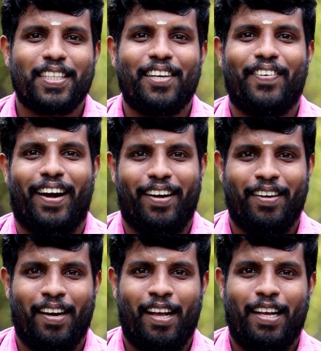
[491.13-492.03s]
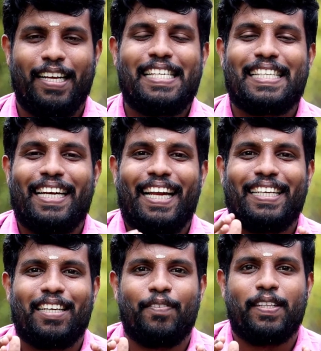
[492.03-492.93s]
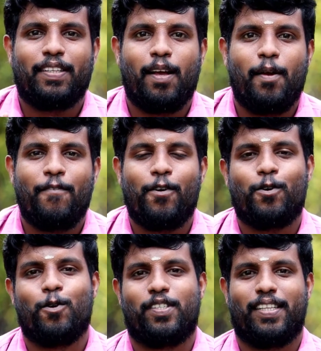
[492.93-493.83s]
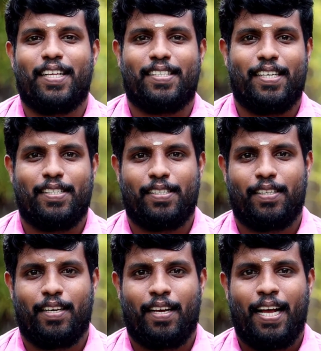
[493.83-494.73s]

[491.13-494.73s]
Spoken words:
given is related with photosynthesis.